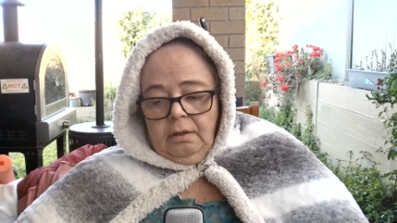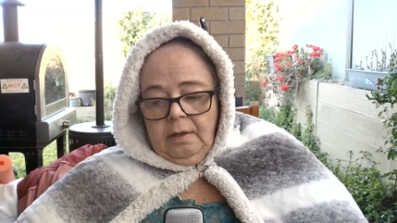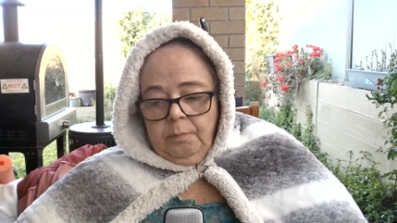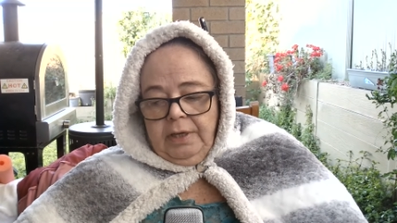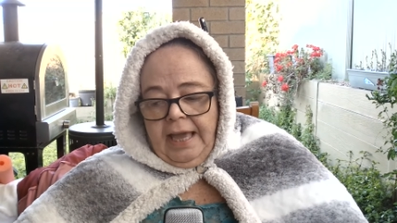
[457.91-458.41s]

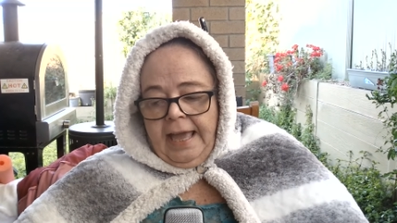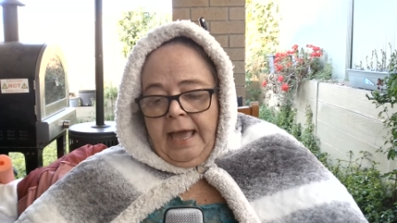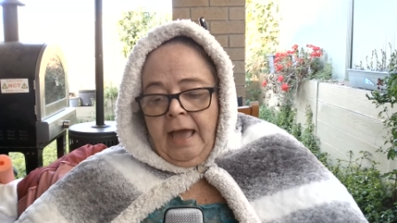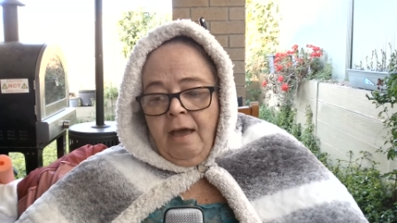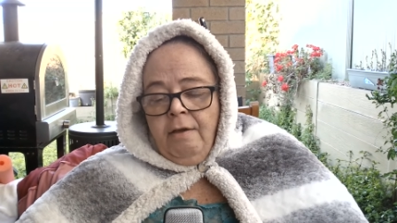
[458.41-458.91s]
that we
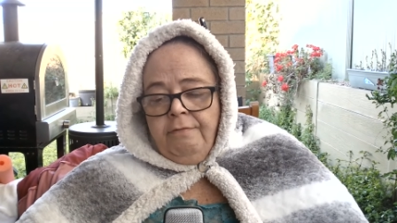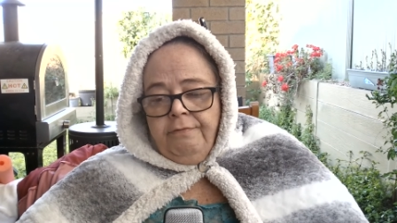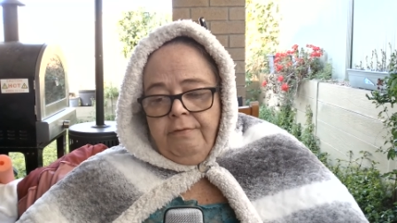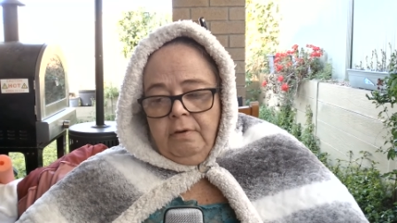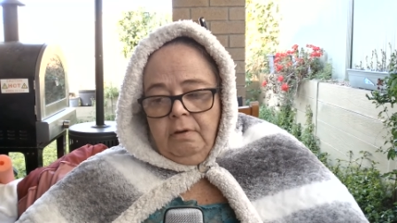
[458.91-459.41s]
have
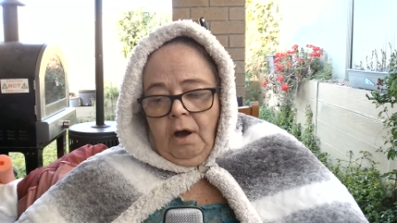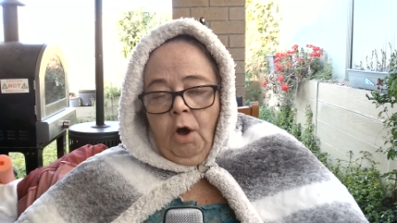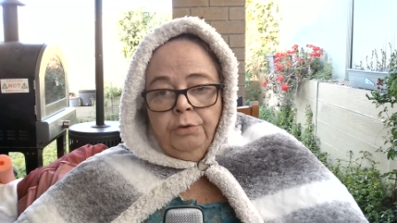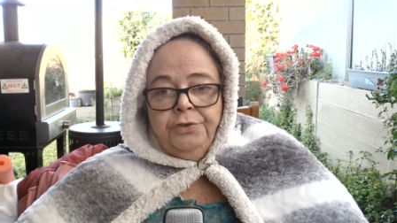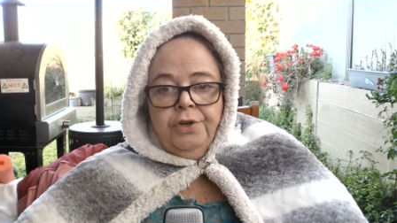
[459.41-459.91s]

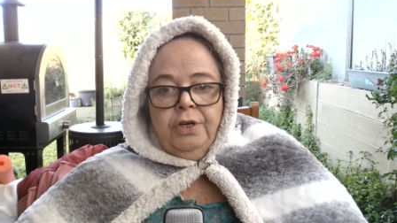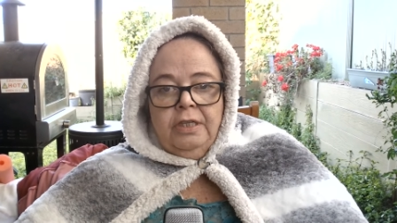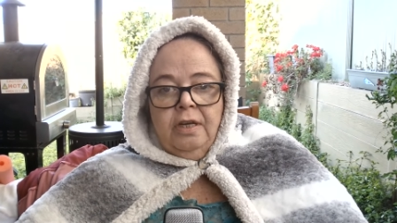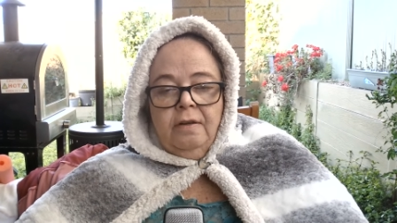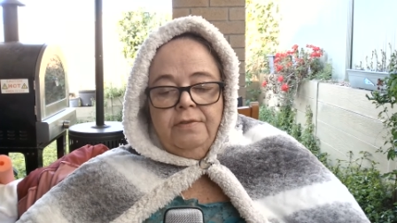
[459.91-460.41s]

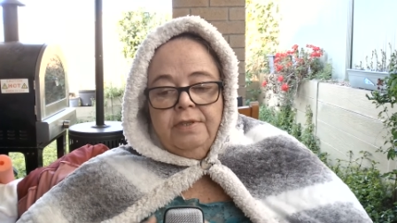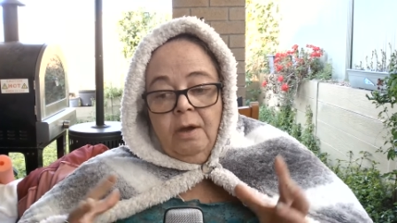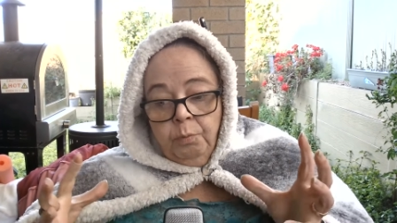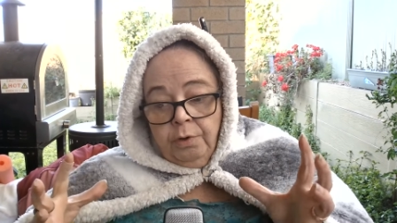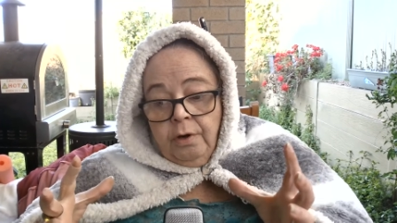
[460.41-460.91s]
alternatives
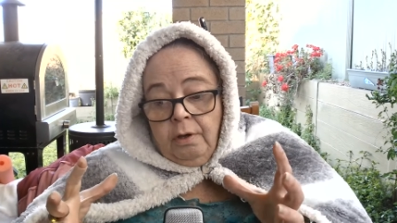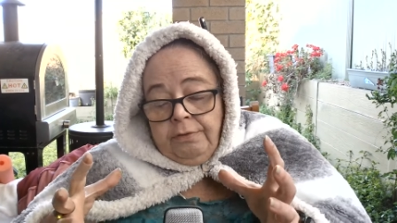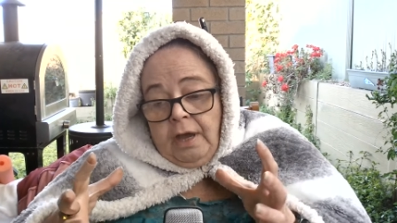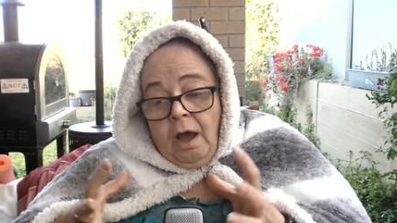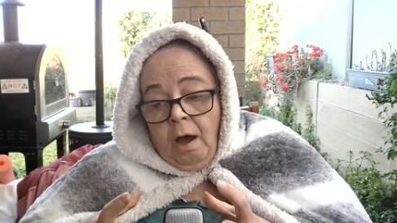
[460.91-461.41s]
that we're
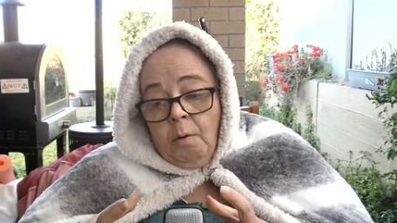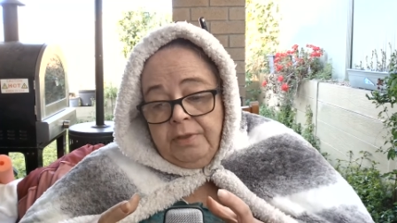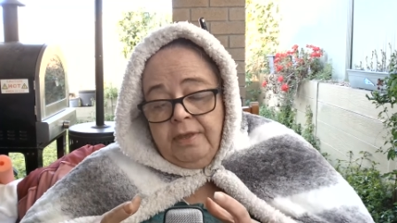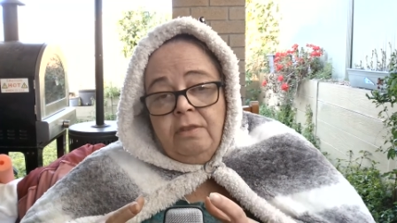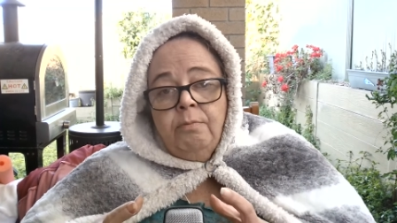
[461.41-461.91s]
that are
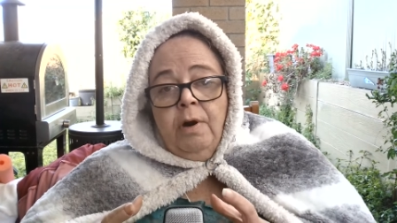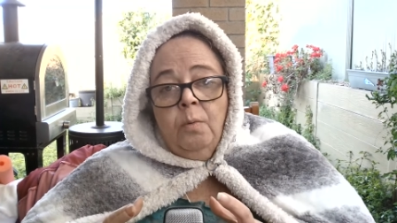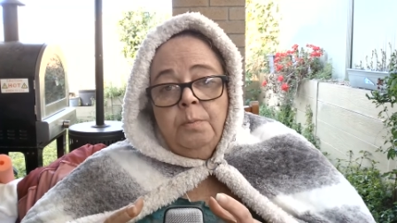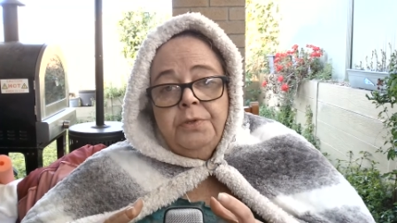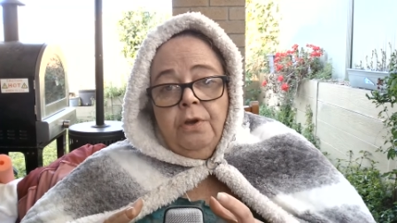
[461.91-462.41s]
within the
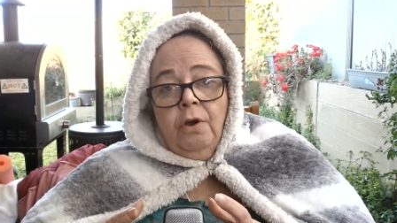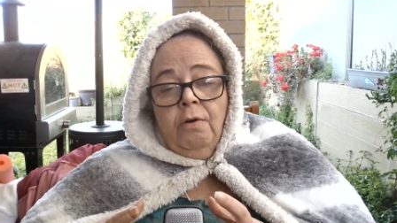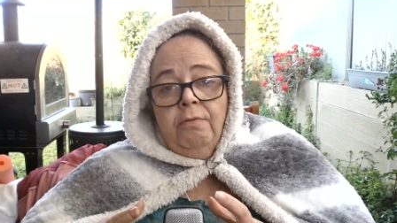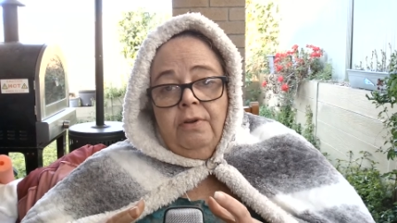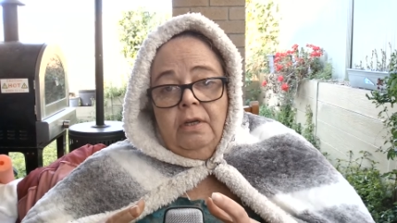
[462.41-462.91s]
realms
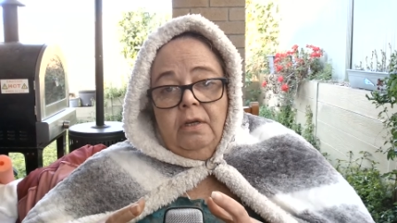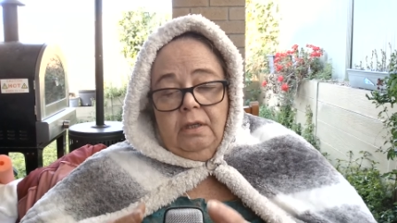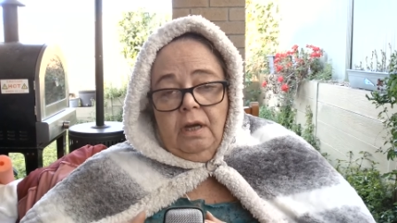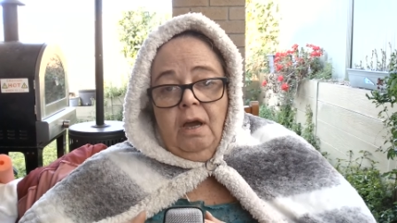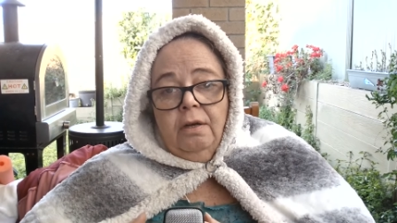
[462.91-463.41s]
of
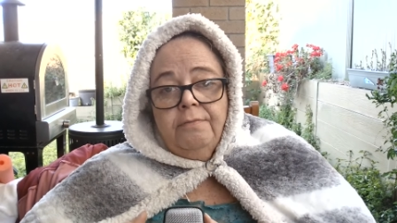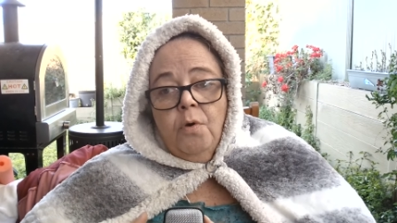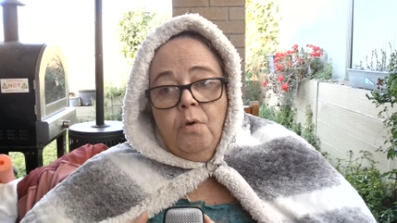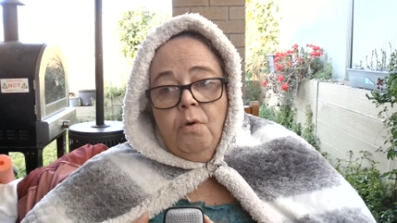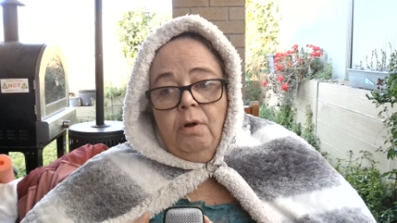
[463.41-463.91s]

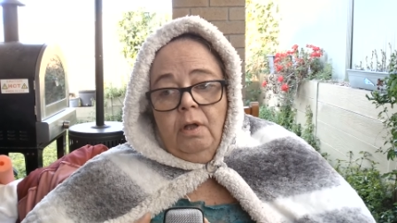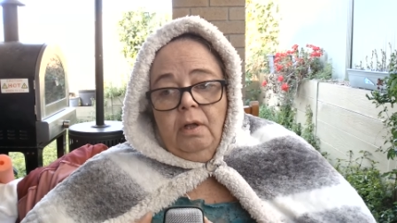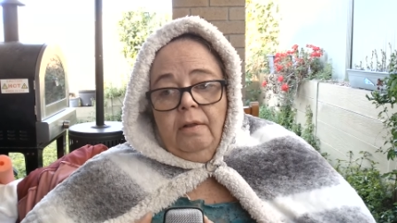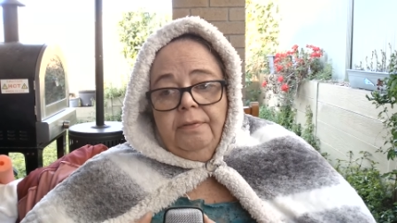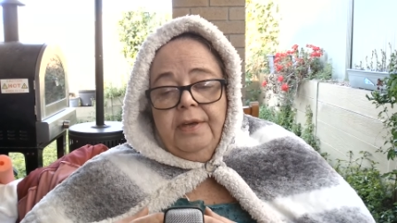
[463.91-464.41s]
carnivore
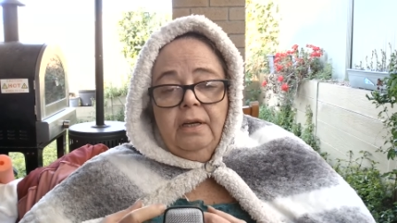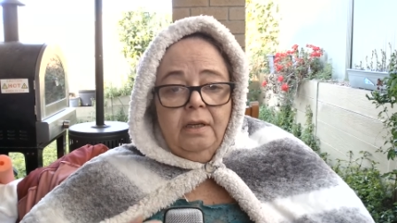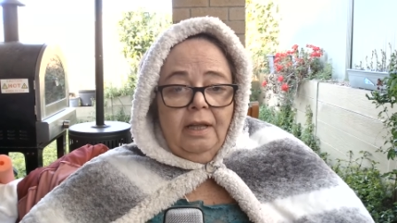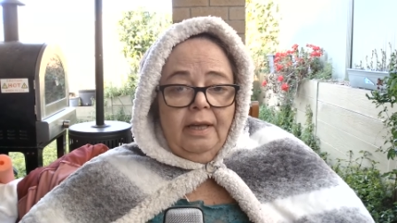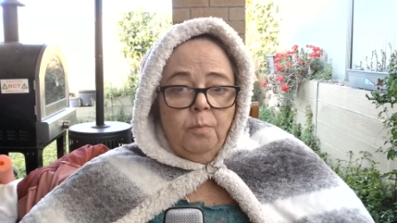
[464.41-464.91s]
that are
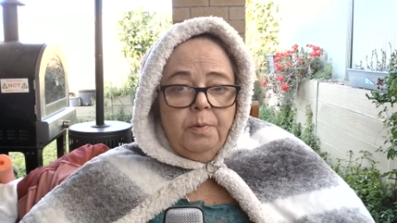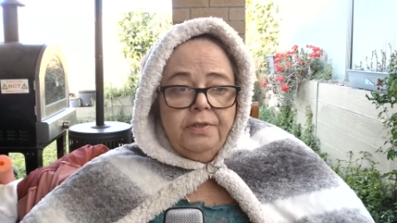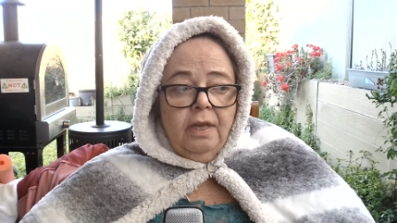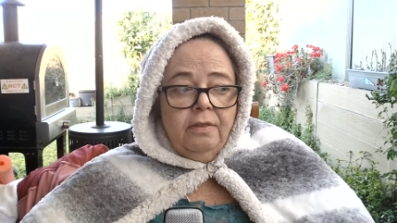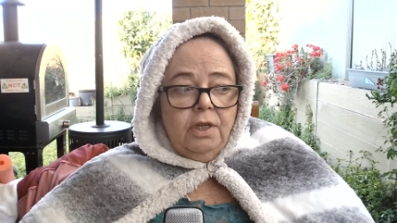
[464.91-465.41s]
going to help
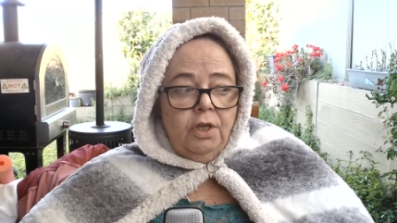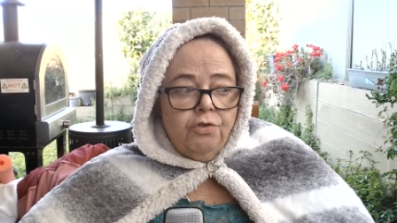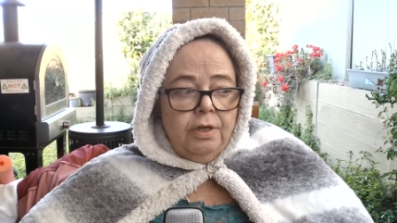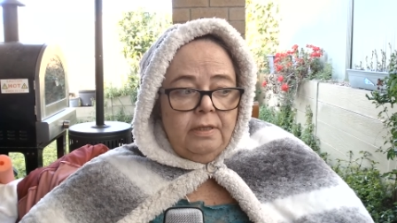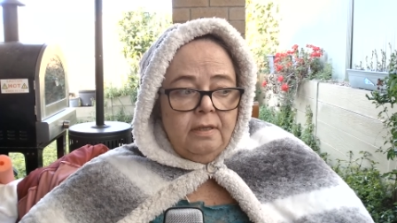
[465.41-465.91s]
us get the
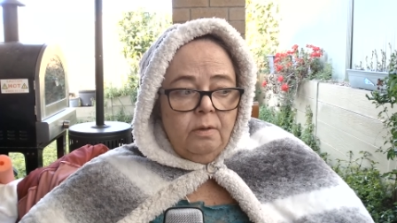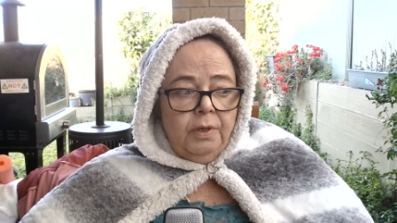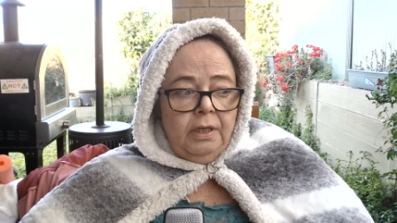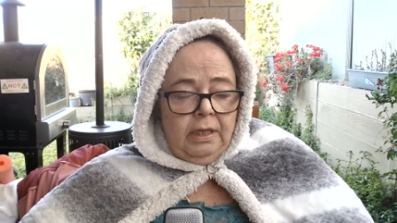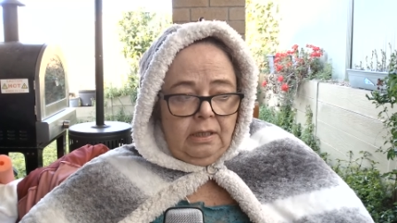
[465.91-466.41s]
nutrients that
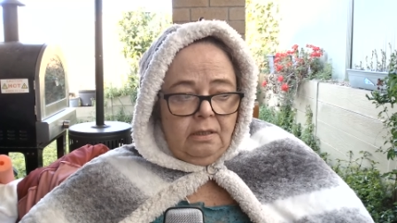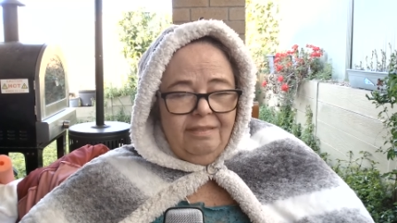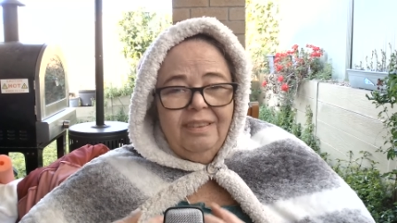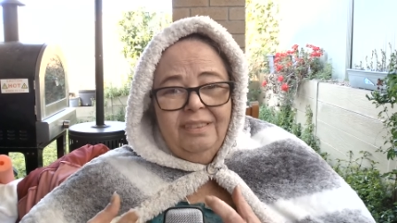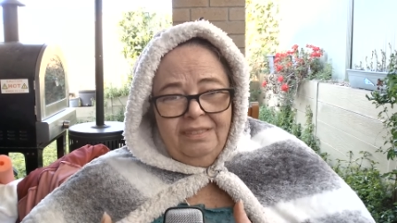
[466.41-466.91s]
we need
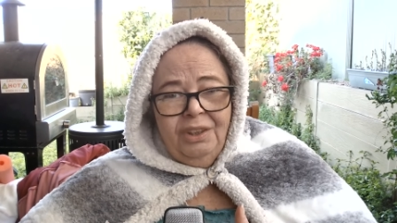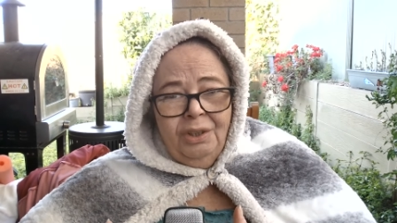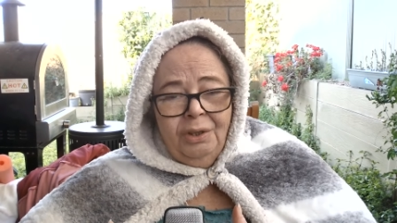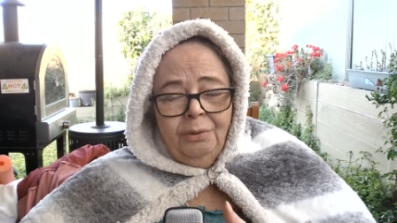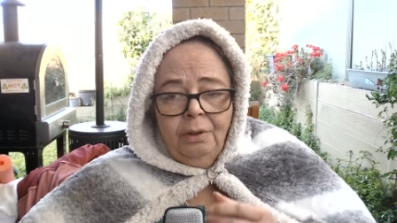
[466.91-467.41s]
you
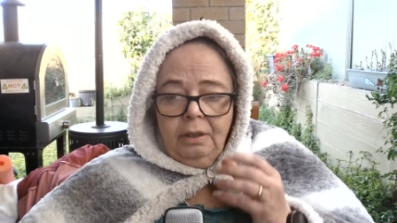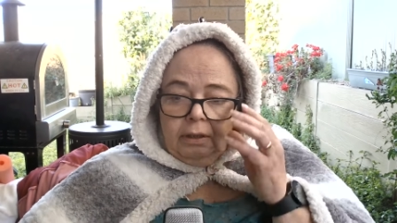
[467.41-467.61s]
know